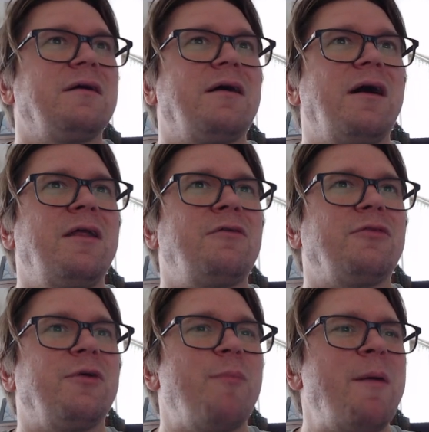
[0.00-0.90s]
I don't
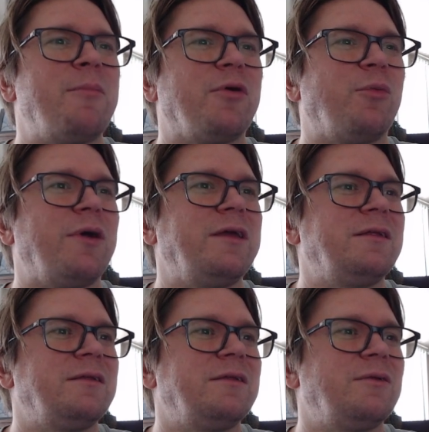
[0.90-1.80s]
remember
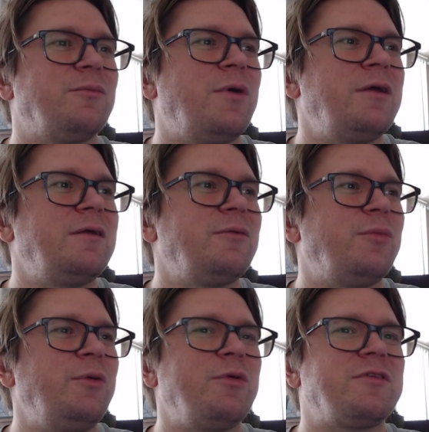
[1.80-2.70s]

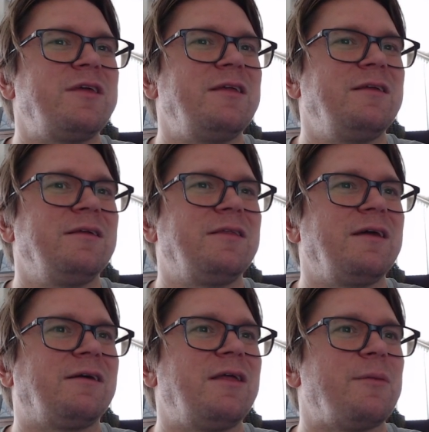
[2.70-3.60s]
when was the
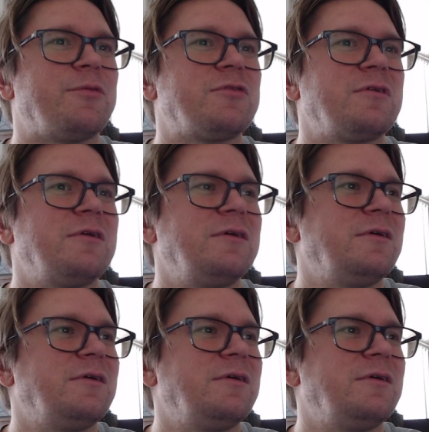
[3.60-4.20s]
eclipse?